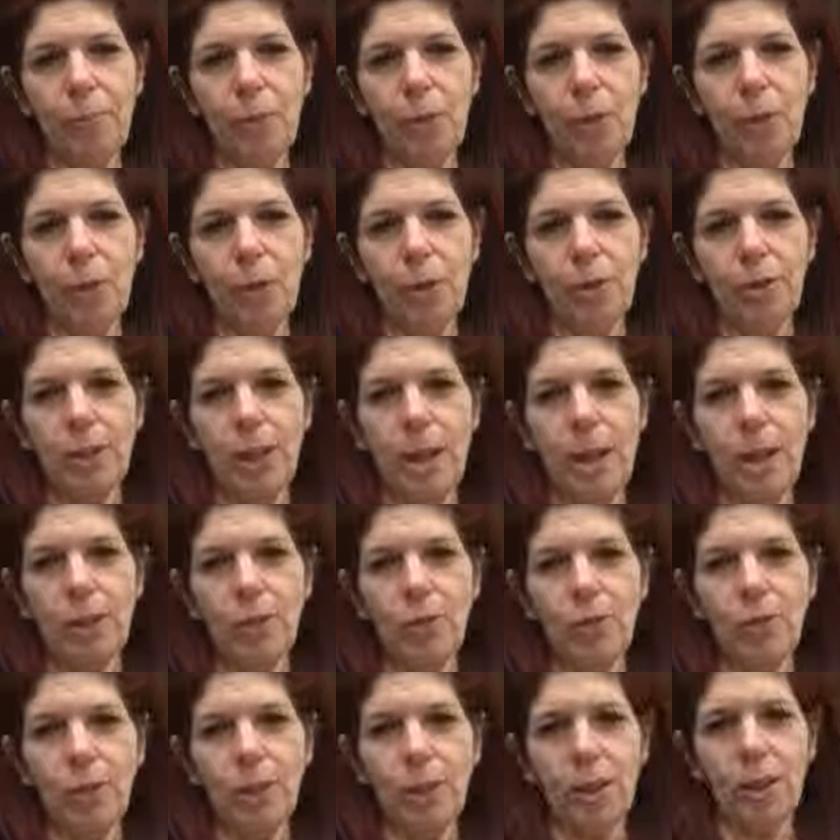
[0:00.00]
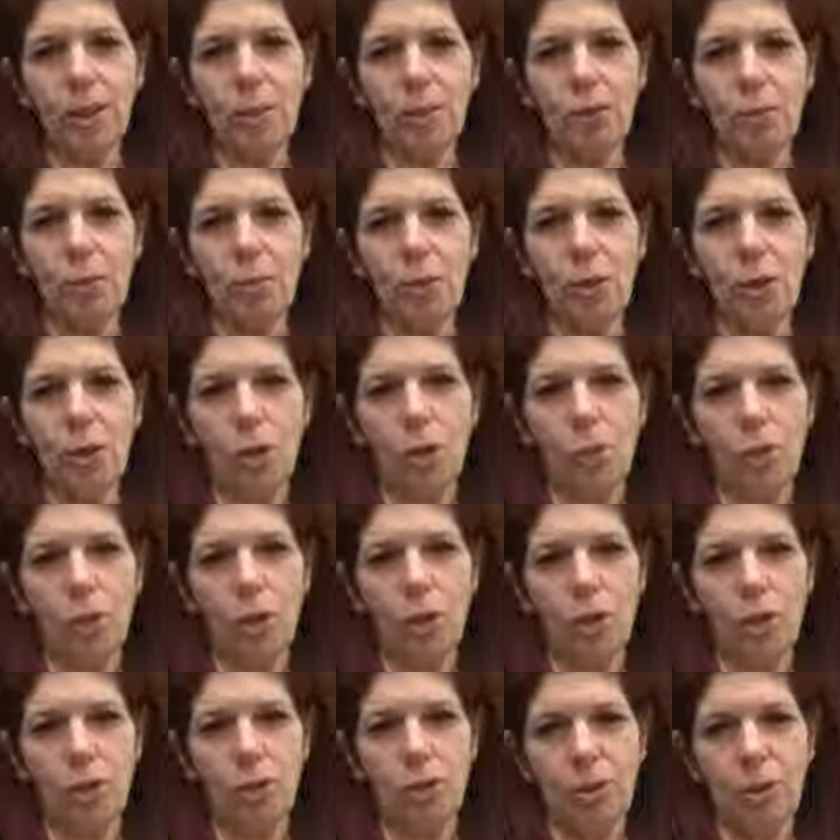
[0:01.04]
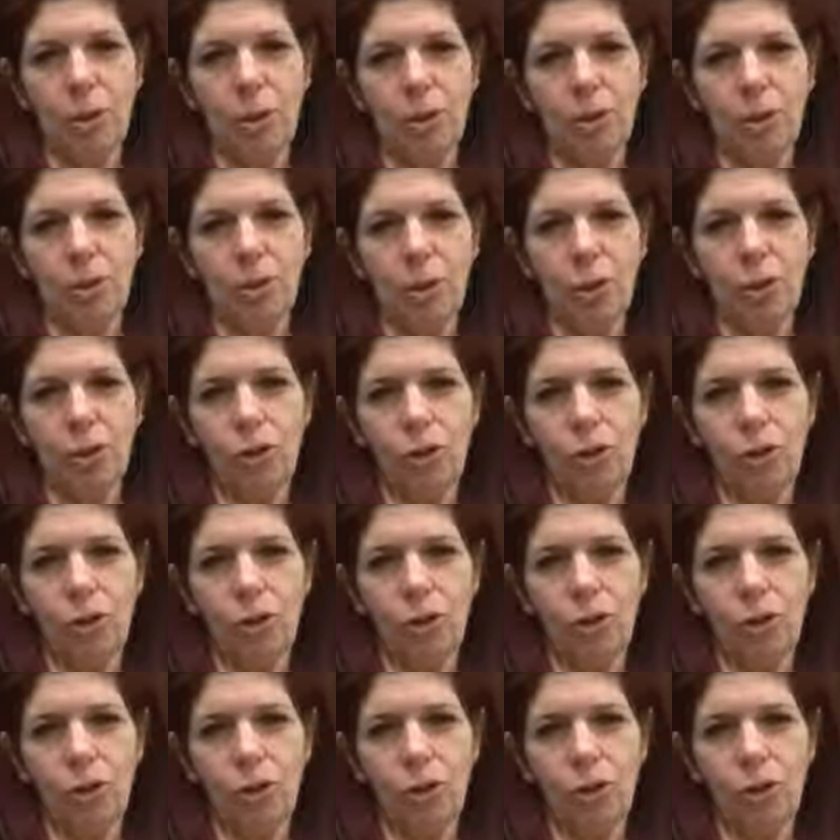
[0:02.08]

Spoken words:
where Townsville is from her, where she's in Australia,